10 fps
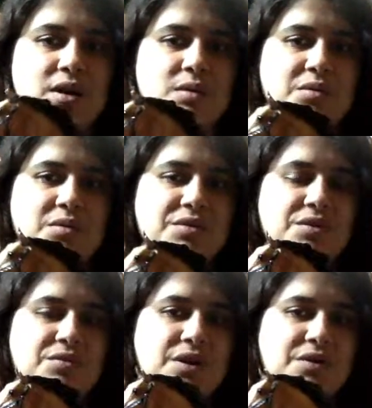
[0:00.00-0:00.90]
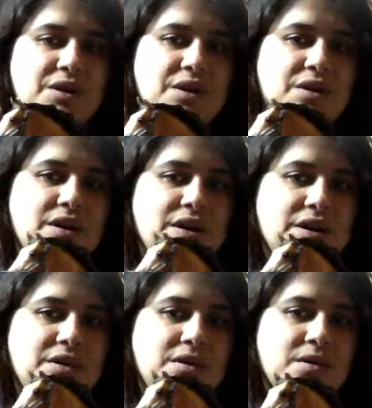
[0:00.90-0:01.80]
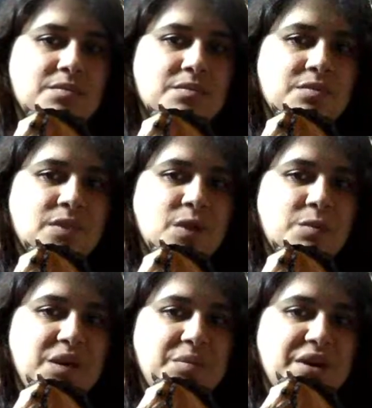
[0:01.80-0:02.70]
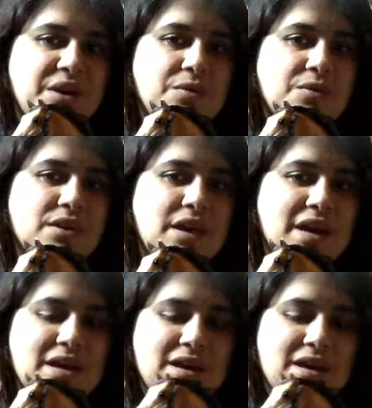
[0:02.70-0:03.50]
My boyfriend finally got helped me out with a